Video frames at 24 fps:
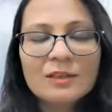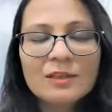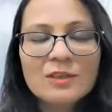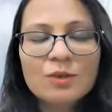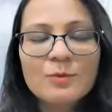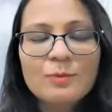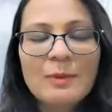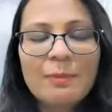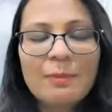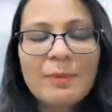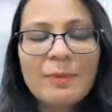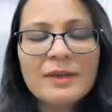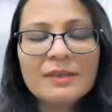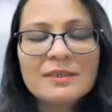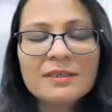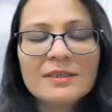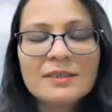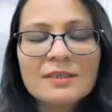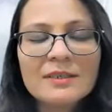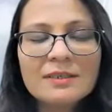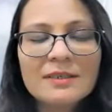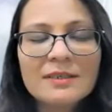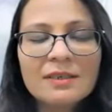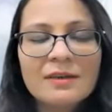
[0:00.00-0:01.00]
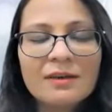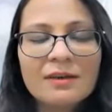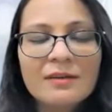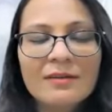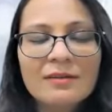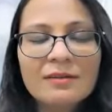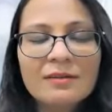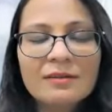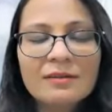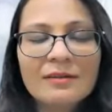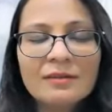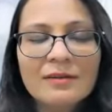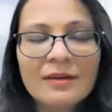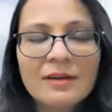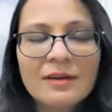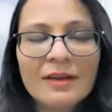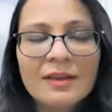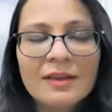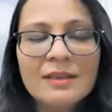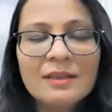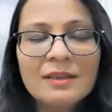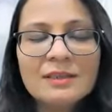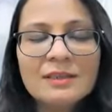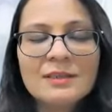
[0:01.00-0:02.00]
to be present here
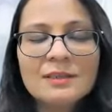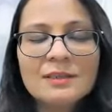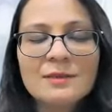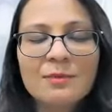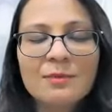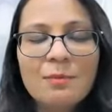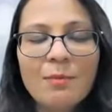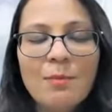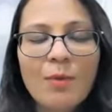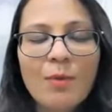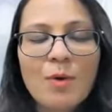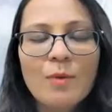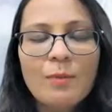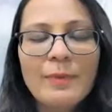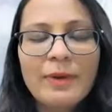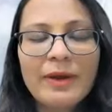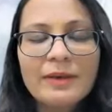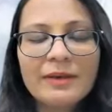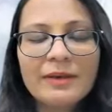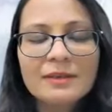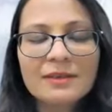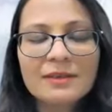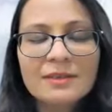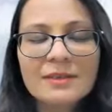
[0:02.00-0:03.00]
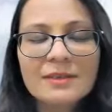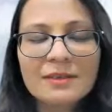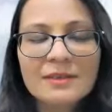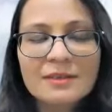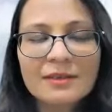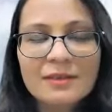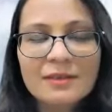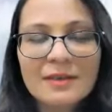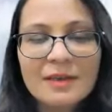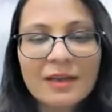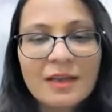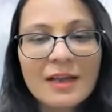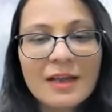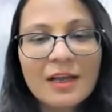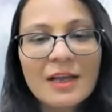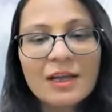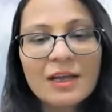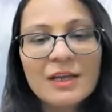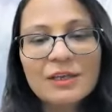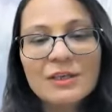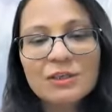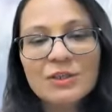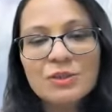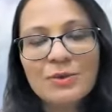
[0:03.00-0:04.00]
in this moment
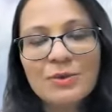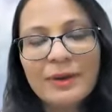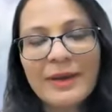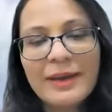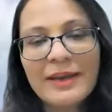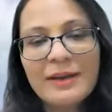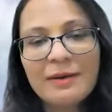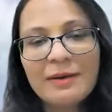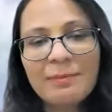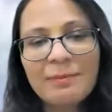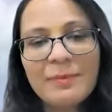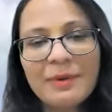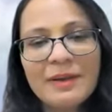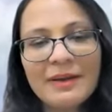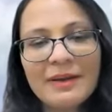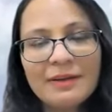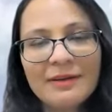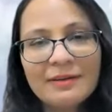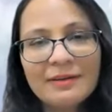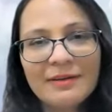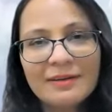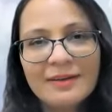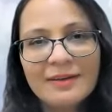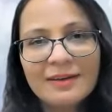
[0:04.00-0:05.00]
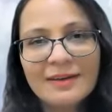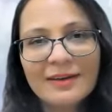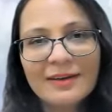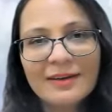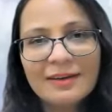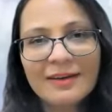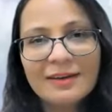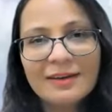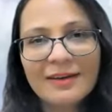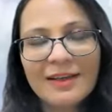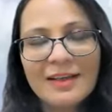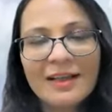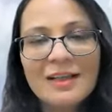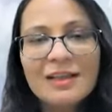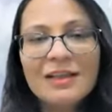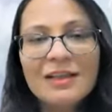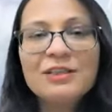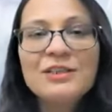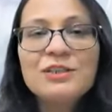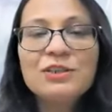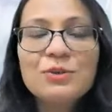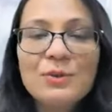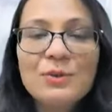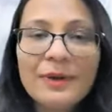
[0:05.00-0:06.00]
to help me,
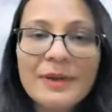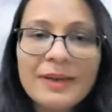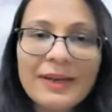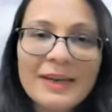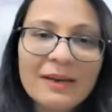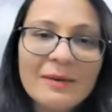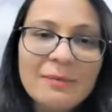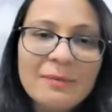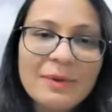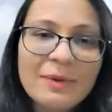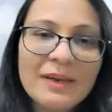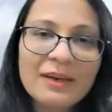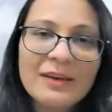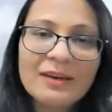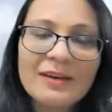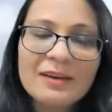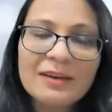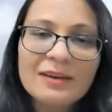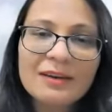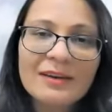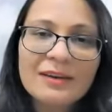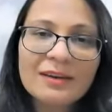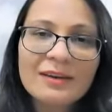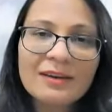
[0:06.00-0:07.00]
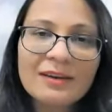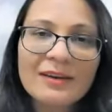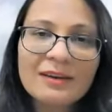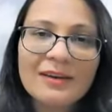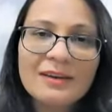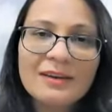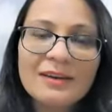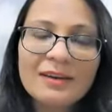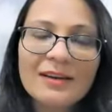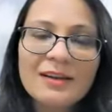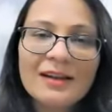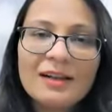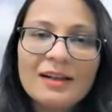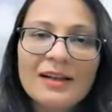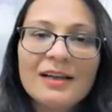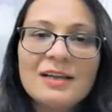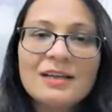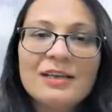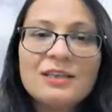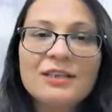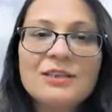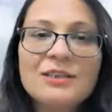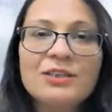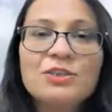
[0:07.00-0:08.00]
to heal me,
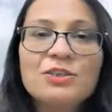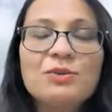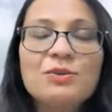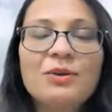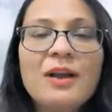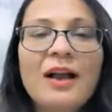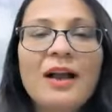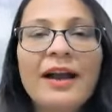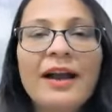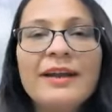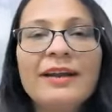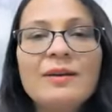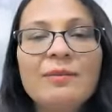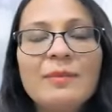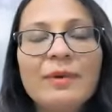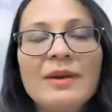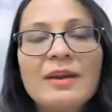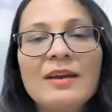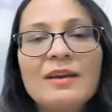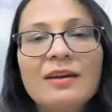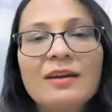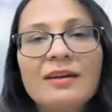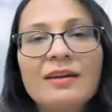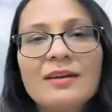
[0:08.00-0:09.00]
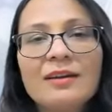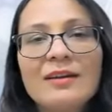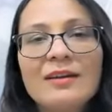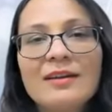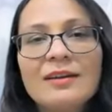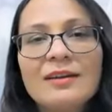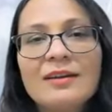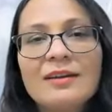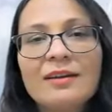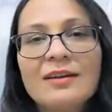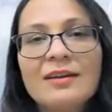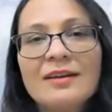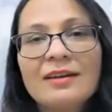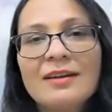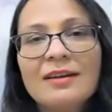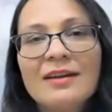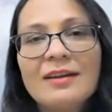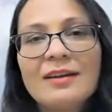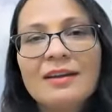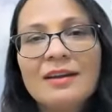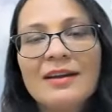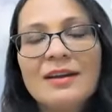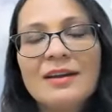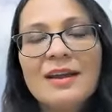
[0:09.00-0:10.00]
to guide me,
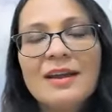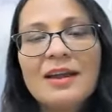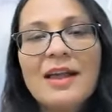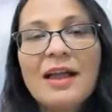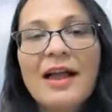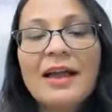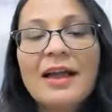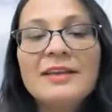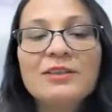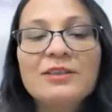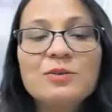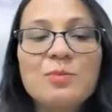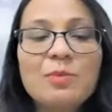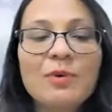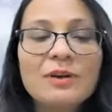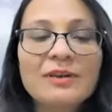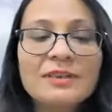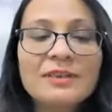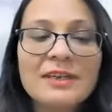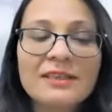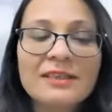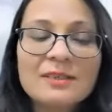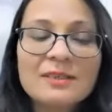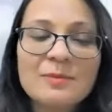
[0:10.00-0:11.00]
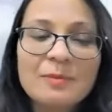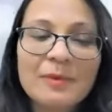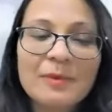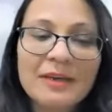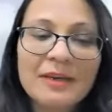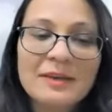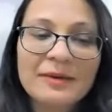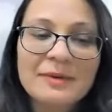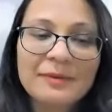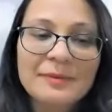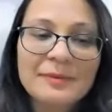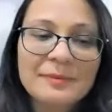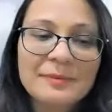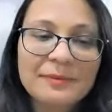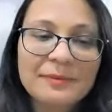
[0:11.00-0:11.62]
and to protect me.